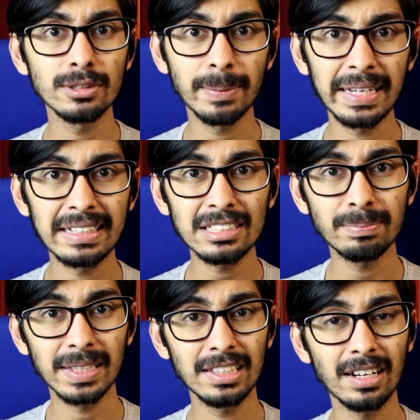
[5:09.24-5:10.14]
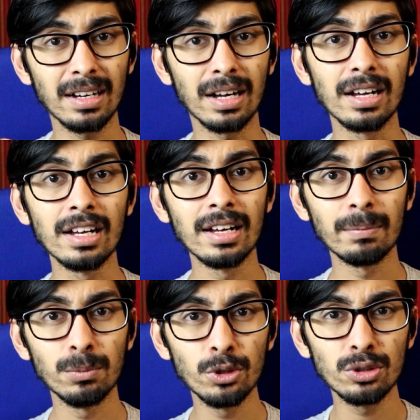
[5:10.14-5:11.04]
speakers, but the
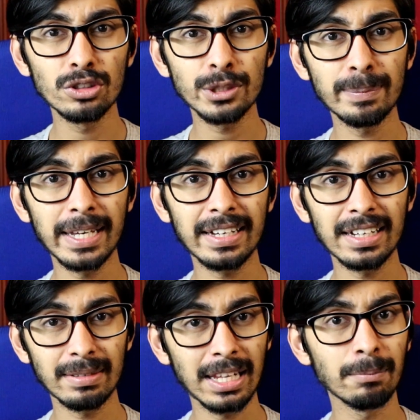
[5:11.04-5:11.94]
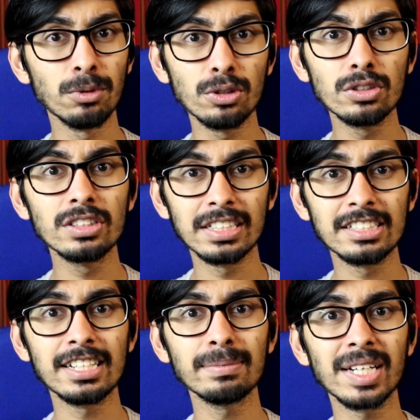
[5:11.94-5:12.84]
Bluetooth speaker, the Bluetooth
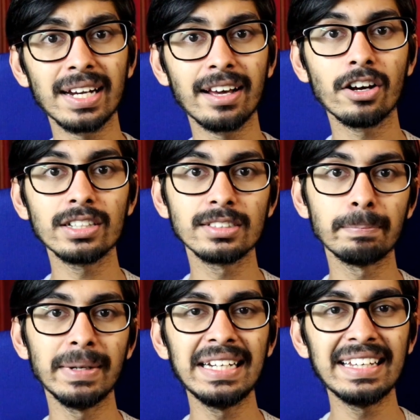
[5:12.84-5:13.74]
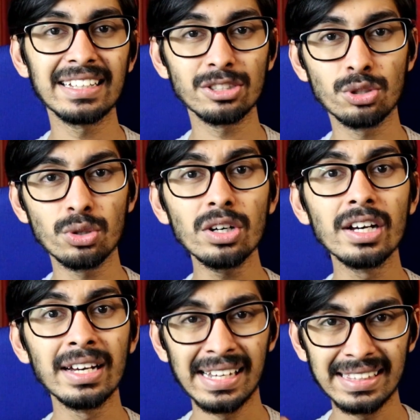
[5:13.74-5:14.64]
system that I got, the
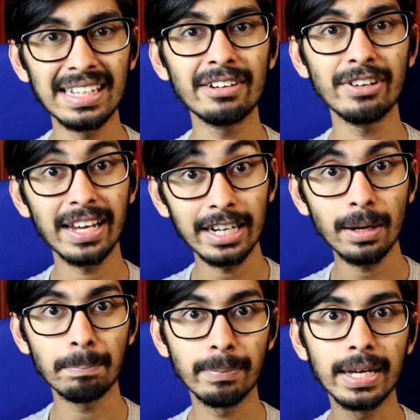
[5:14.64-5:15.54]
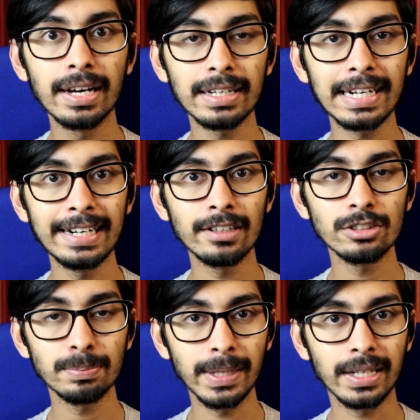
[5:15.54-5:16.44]
BTS2, in that we get a bigger kind
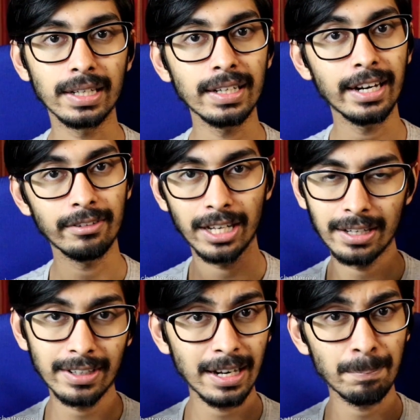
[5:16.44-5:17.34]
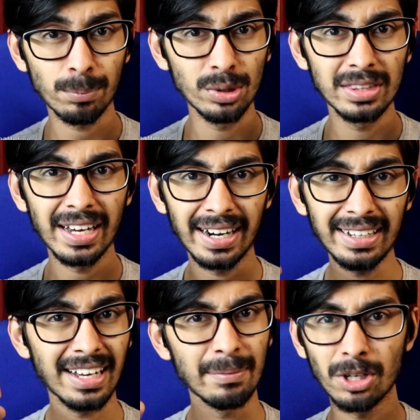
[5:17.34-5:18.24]
of speaker, and whenever I put
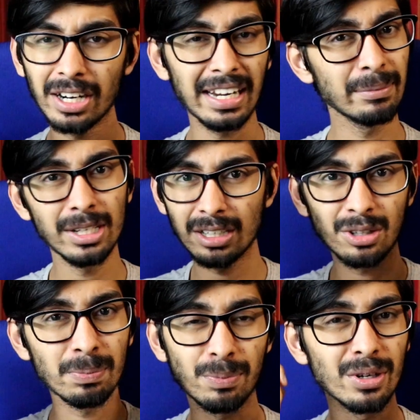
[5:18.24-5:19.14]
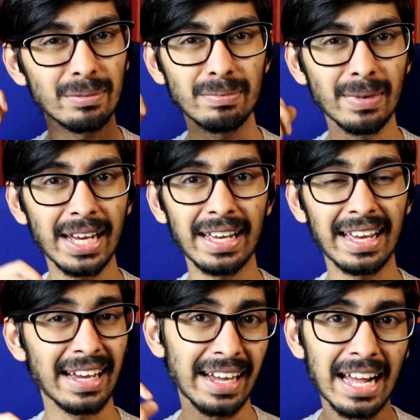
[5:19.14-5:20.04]
that, I'm not able to put
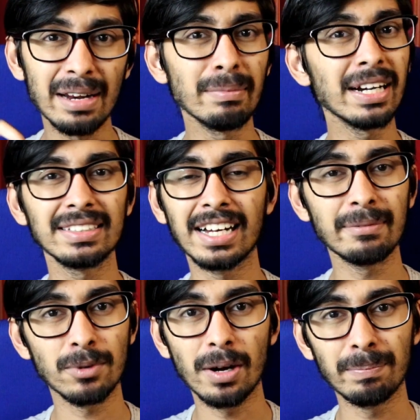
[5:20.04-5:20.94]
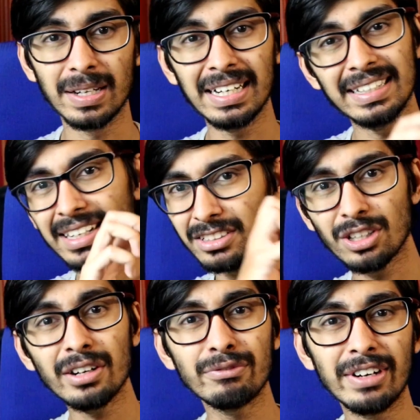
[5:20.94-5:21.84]
my helmet that properly. It does
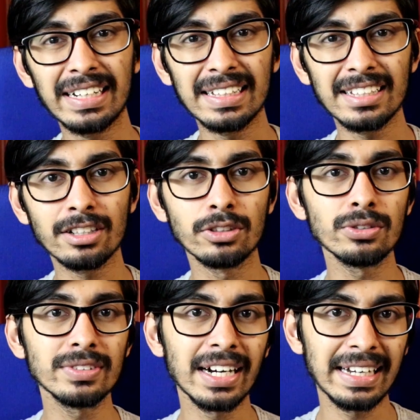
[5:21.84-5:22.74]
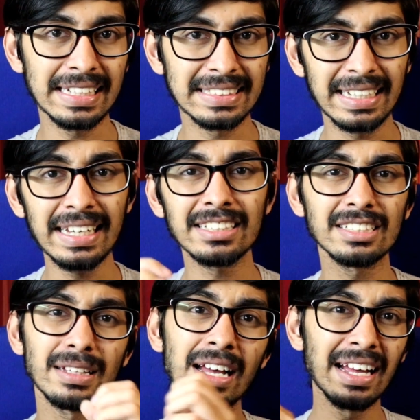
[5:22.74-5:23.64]
not fit in the groove that easily.
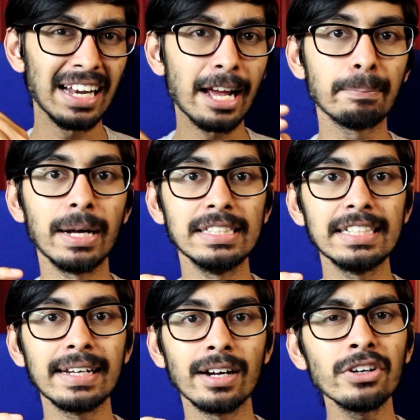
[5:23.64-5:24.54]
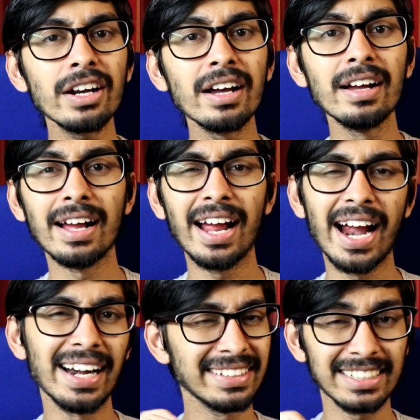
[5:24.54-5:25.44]
It's like bulging out,
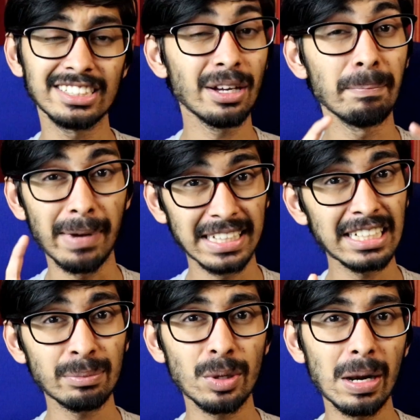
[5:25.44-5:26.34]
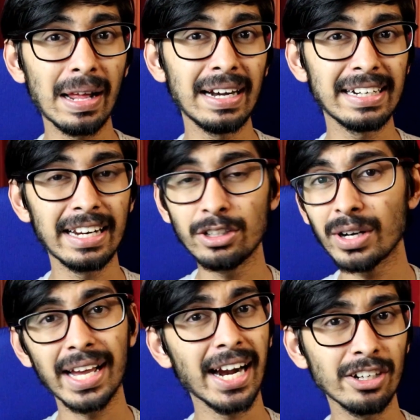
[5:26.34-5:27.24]
and that's a major problem. I'll tell you,
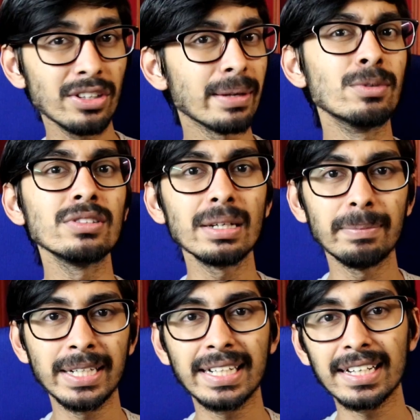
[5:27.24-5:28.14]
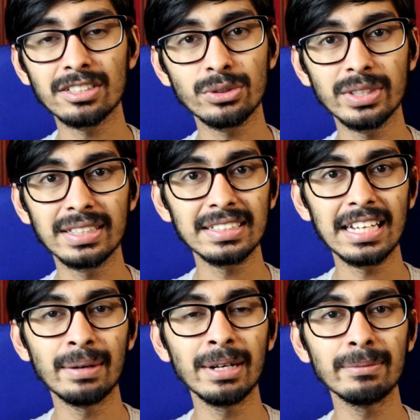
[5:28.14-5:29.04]
I had to remove the BTS2 in this
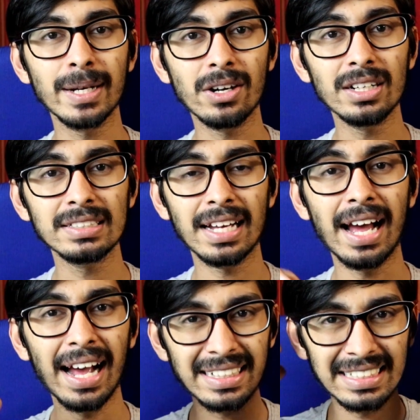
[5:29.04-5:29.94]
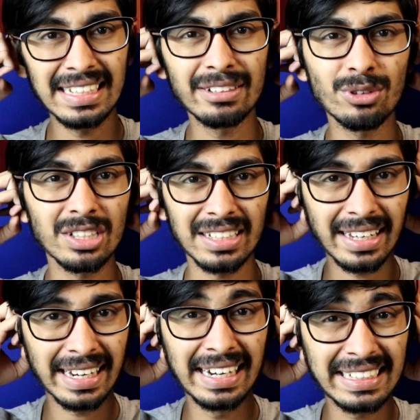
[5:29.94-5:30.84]
helmet because actually it was
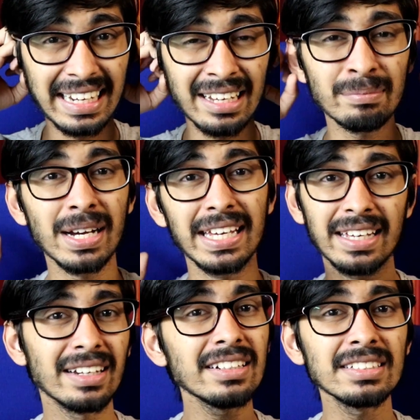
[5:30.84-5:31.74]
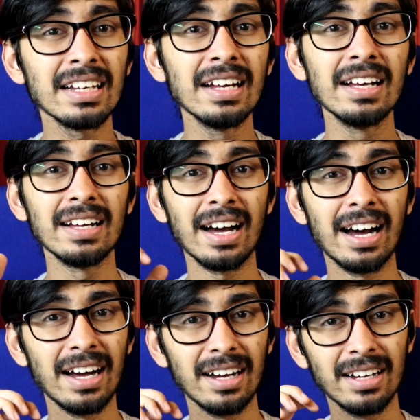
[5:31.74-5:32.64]
like hitting my ears.
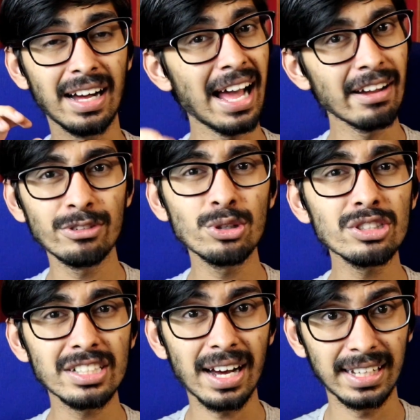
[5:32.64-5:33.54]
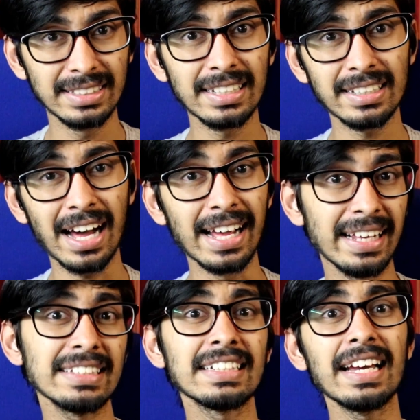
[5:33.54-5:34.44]
I have used other
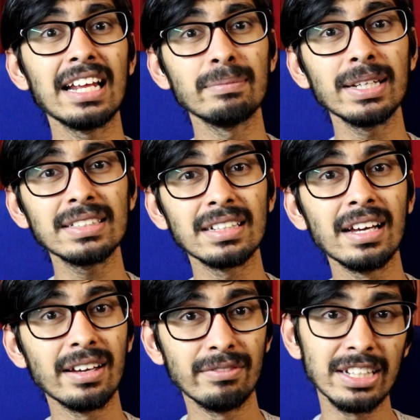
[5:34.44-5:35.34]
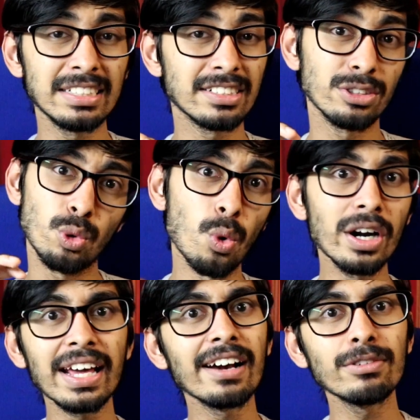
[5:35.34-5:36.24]
ISI helmets which
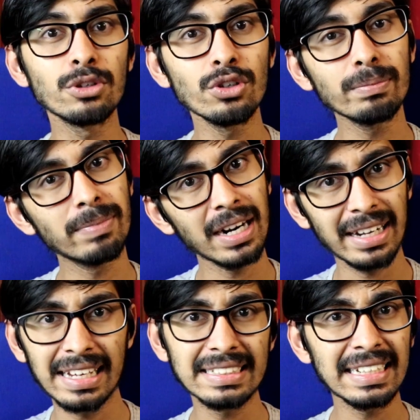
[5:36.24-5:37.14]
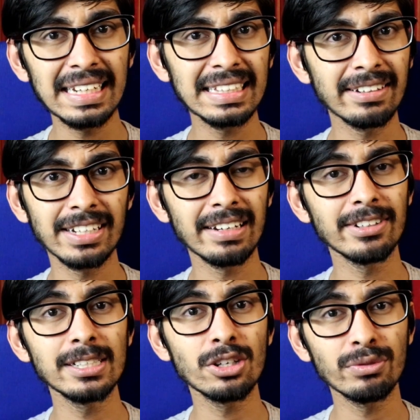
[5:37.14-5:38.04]
don't have groove, but easily they were
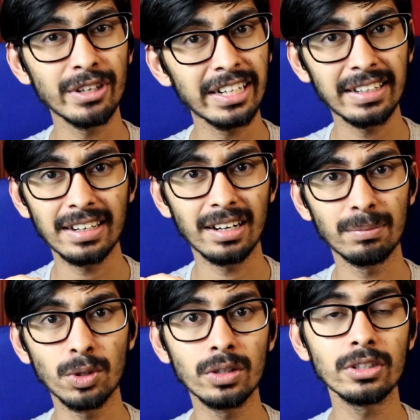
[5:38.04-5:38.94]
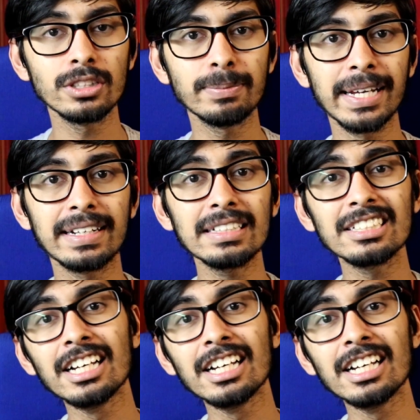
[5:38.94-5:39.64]
able to fit Bluetooth speakers.